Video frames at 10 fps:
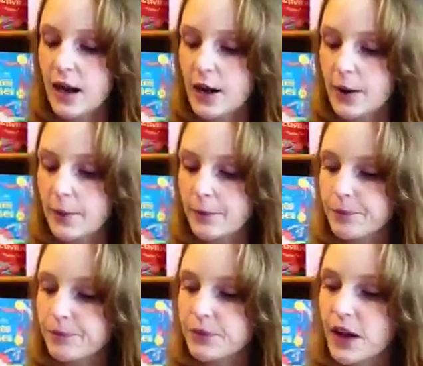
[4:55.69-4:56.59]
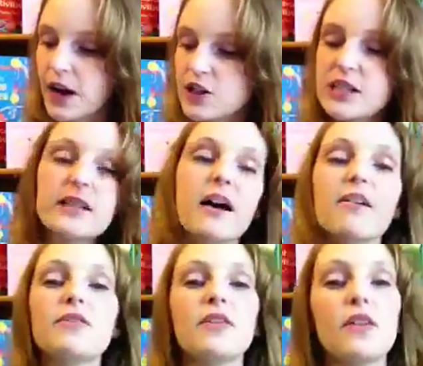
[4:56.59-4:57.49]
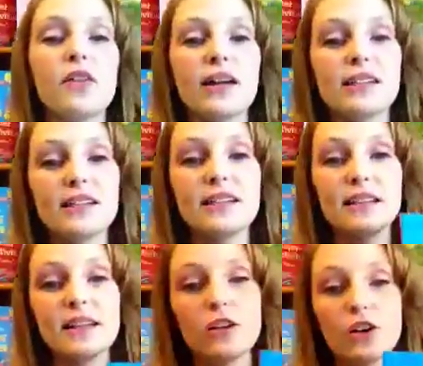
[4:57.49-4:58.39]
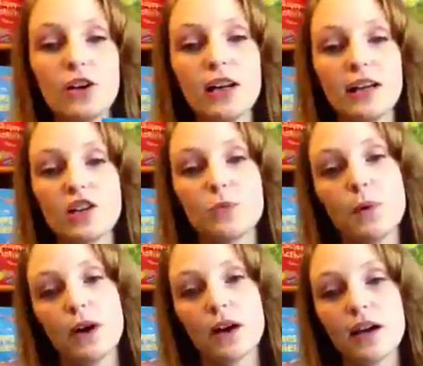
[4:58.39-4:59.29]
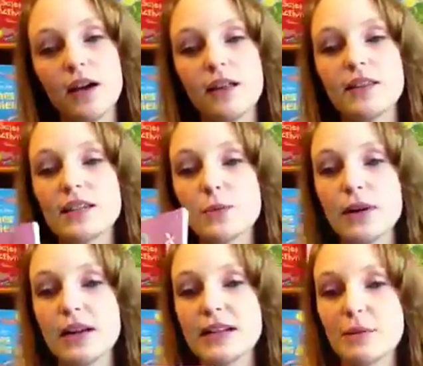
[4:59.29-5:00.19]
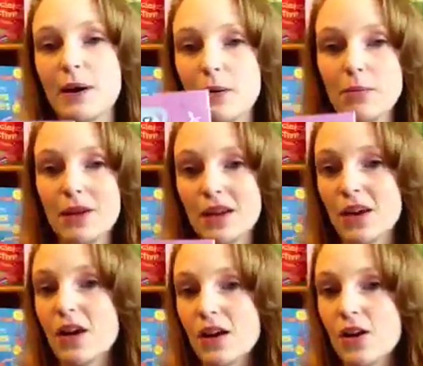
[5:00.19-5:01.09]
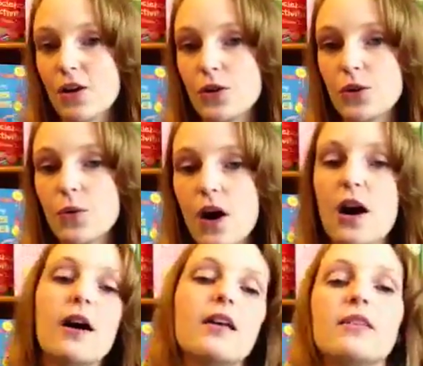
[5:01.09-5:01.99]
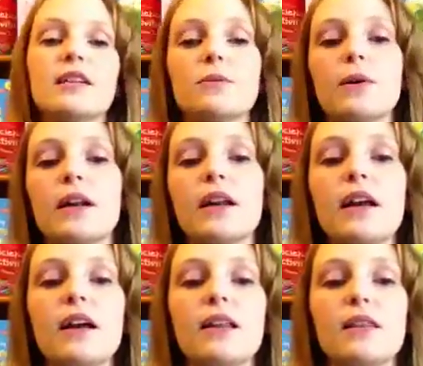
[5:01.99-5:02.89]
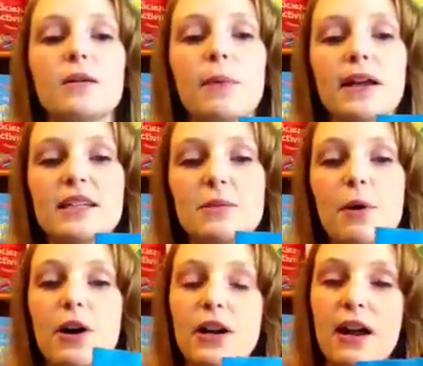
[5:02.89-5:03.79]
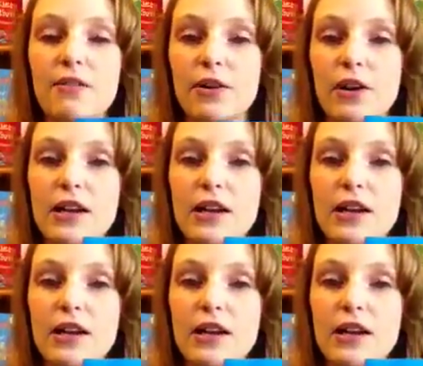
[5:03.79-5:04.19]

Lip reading: I just love that the lessons that they learn in each book This one is about being who you are, and this one, The Best Party Ever,